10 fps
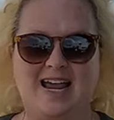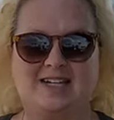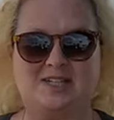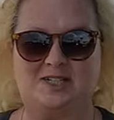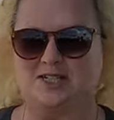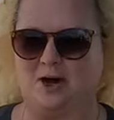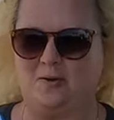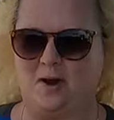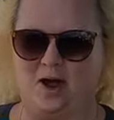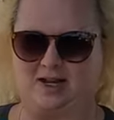It's
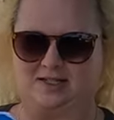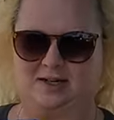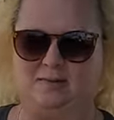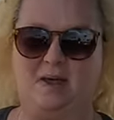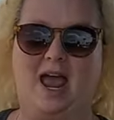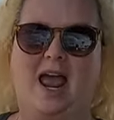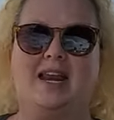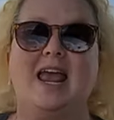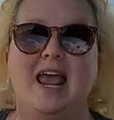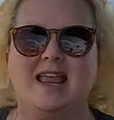so awesome,
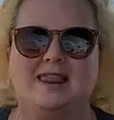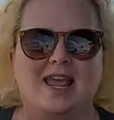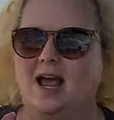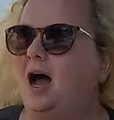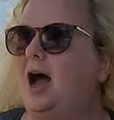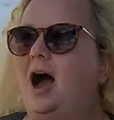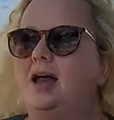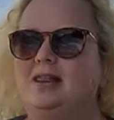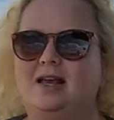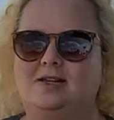and
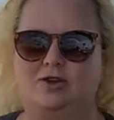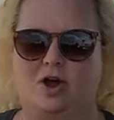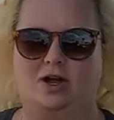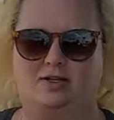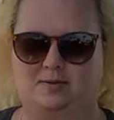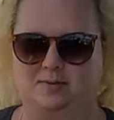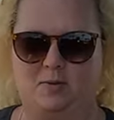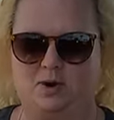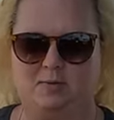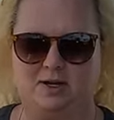I think it's awesome. They
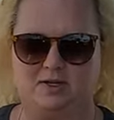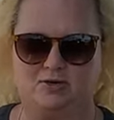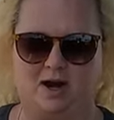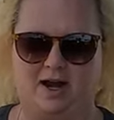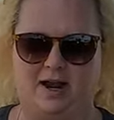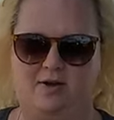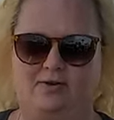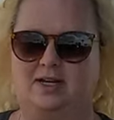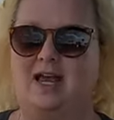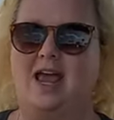wanted me to try it
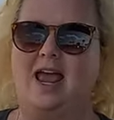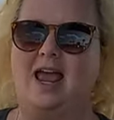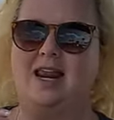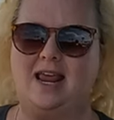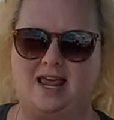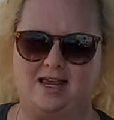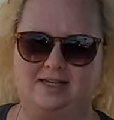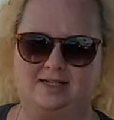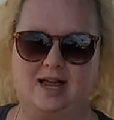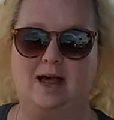out. It
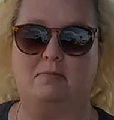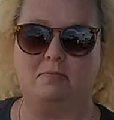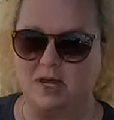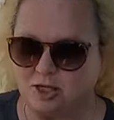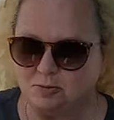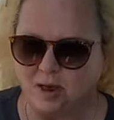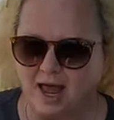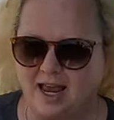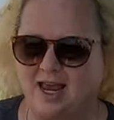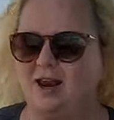is a beach
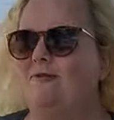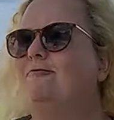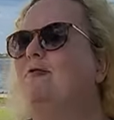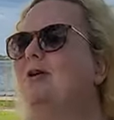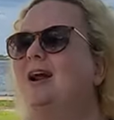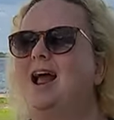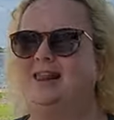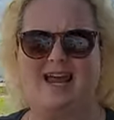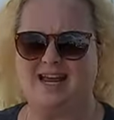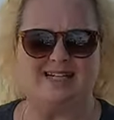blanket for
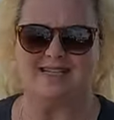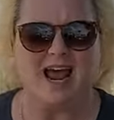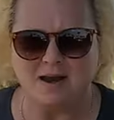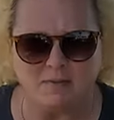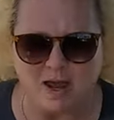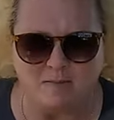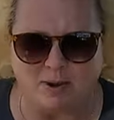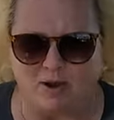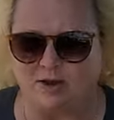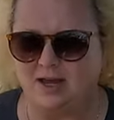like 10
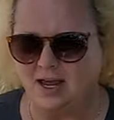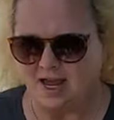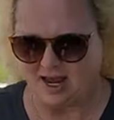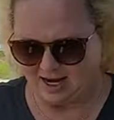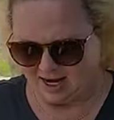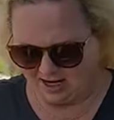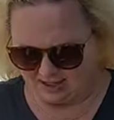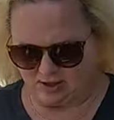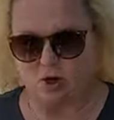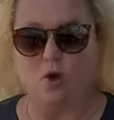people. It
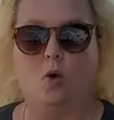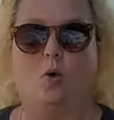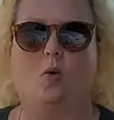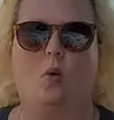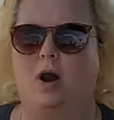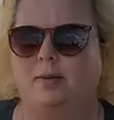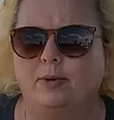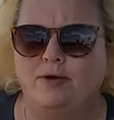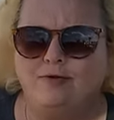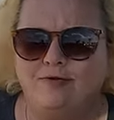is
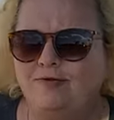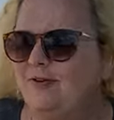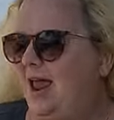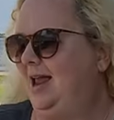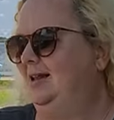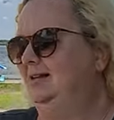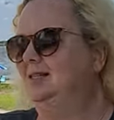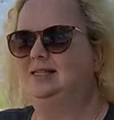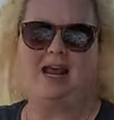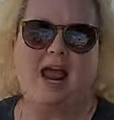waterproof and
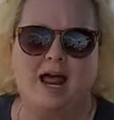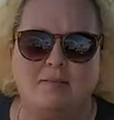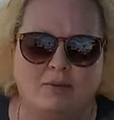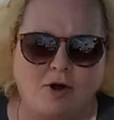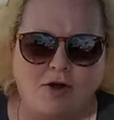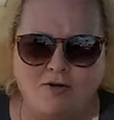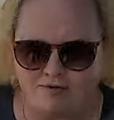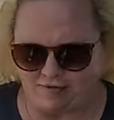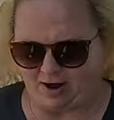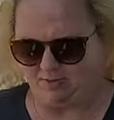
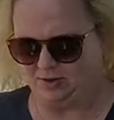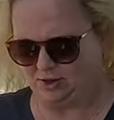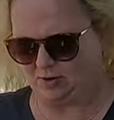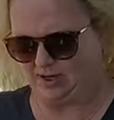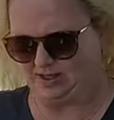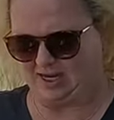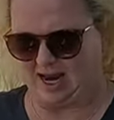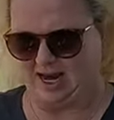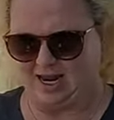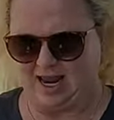sandproof. I'm so
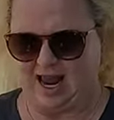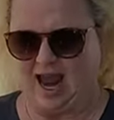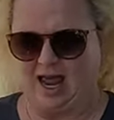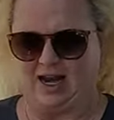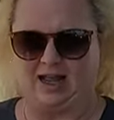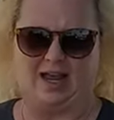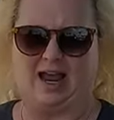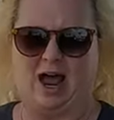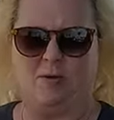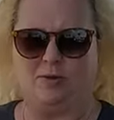excited. And like,
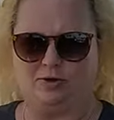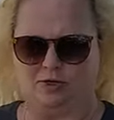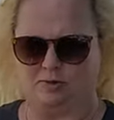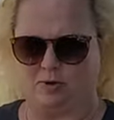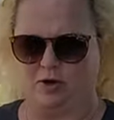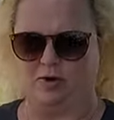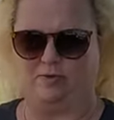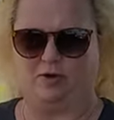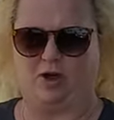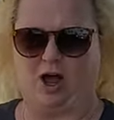how about this
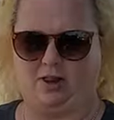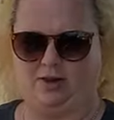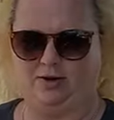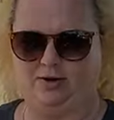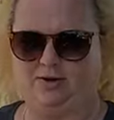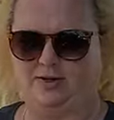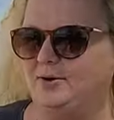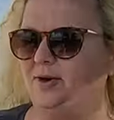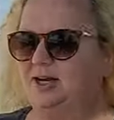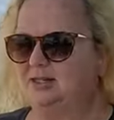beautiful color?
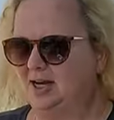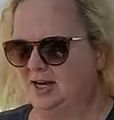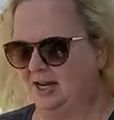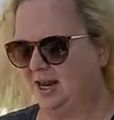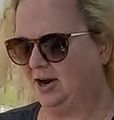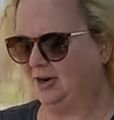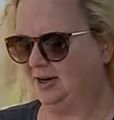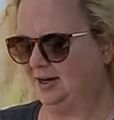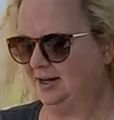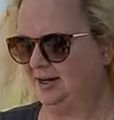Got Doug in here
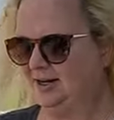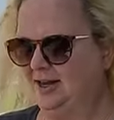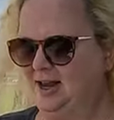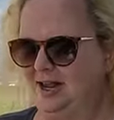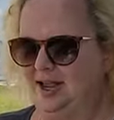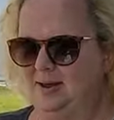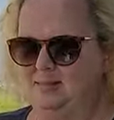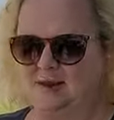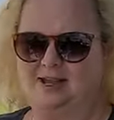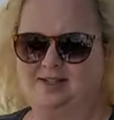
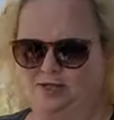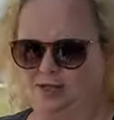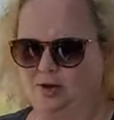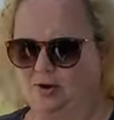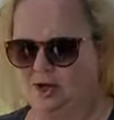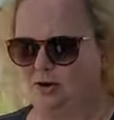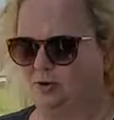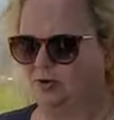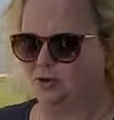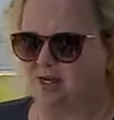because it's so
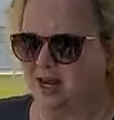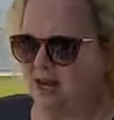huge.